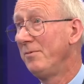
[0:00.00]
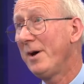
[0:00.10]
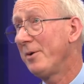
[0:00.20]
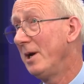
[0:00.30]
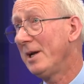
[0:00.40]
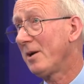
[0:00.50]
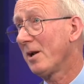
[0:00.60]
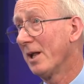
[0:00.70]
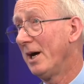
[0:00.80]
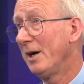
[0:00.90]
Very
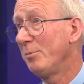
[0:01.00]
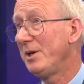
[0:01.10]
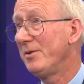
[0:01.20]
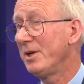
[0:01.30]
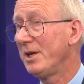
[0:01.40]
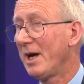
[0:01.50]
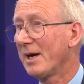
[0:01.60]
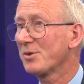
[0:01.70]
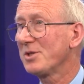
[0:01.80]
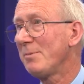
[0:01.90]
little. I mean, the
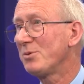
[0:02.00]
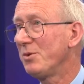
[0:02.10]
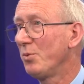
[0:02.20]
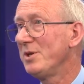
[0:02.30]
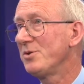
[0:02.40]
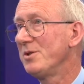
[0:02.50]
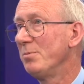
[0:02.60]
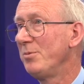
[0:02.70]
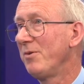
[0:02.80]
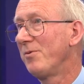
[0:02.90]
accepted
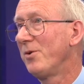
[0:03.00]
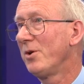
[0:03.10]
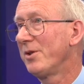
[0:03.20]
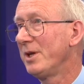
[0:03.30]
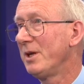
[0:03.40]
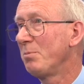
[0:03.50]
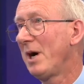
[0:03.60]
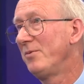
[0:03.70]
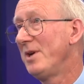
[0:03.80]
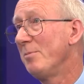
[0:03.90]
wisdom before the
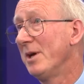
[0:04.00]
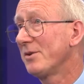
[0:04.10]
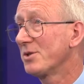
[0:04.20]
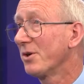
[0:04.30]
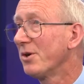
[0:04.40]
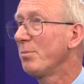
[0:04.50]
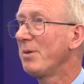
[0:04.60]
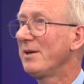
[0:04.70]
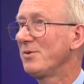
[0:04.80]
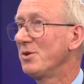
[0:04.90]
pandemic, so going
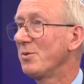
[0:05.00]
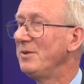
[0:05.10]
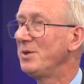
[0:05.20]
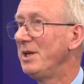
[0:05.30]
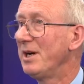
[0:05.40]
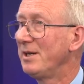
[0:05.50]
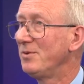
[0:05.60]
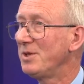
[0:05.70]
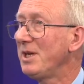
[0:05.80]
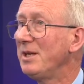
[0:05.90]
back to twenty
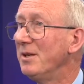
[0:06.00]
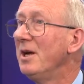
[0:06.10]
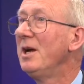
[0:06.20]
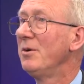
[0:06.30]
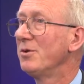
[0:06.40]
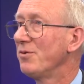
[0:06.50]
nineteen, was mm.